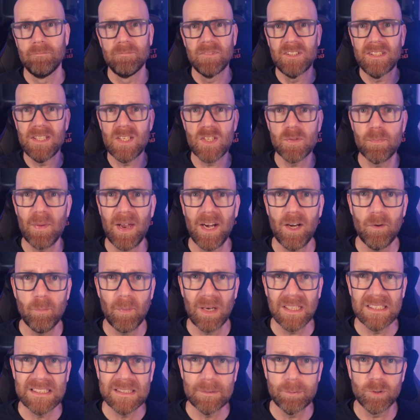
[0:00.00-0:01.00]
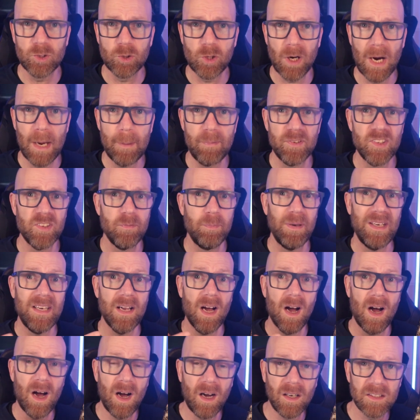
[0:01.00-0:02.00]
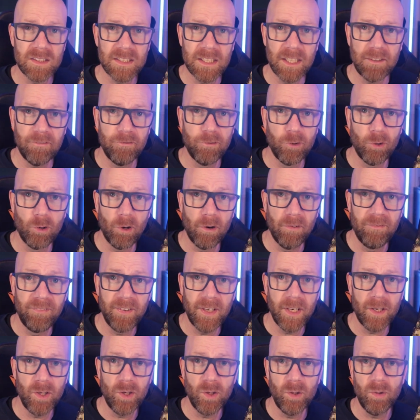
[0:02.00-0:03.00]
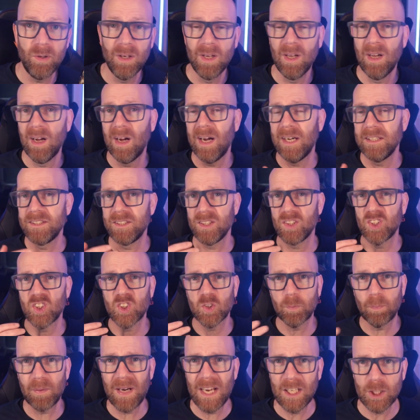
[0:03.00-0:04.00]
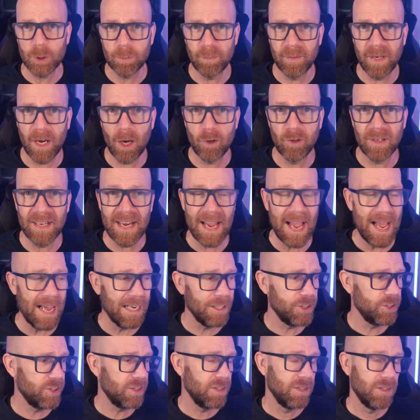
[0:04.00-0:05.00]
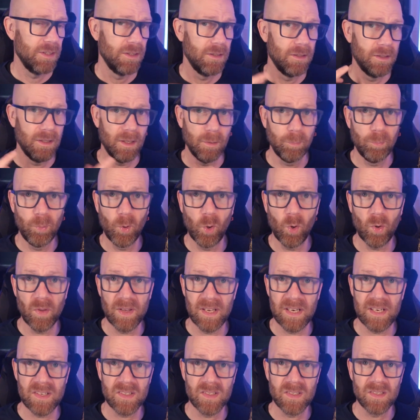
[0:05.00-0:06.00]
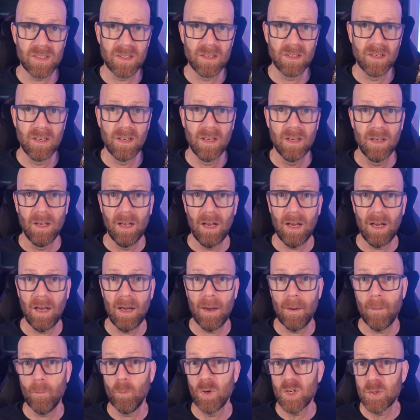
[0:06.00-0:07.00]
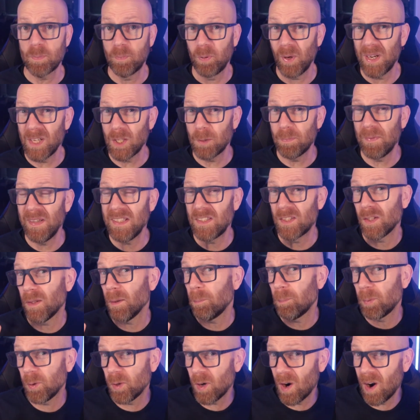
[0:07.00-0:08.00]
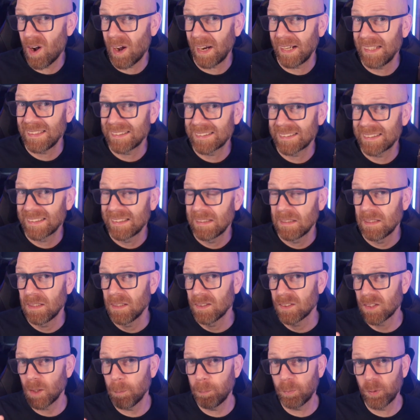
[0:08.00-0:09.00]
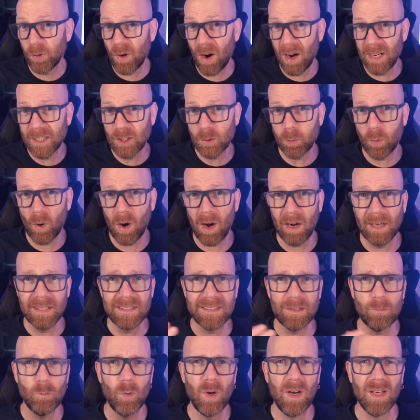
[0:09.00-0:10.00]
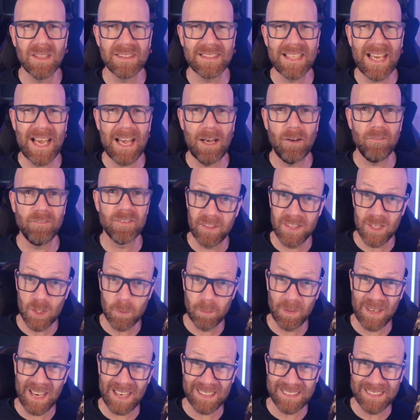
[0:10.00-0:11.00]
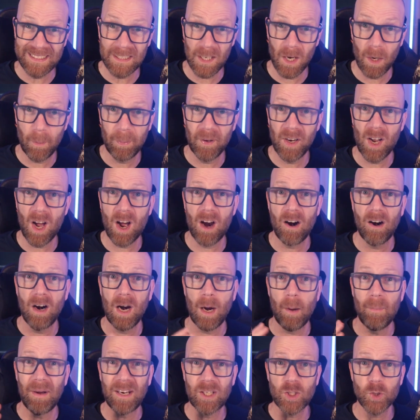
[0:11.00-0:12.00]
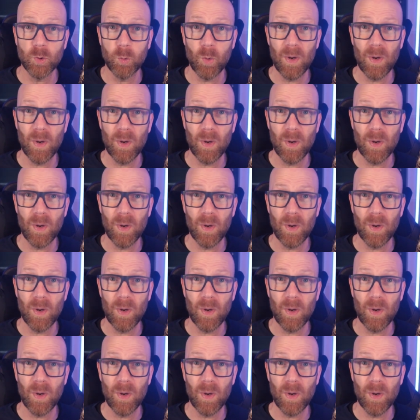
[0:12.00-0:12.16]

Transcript: since many of my subscribers have been asking for a review, I just splashed my own cash and bought this, which brings me to the price. So price-wise, it works out for the spaghetti carbonara about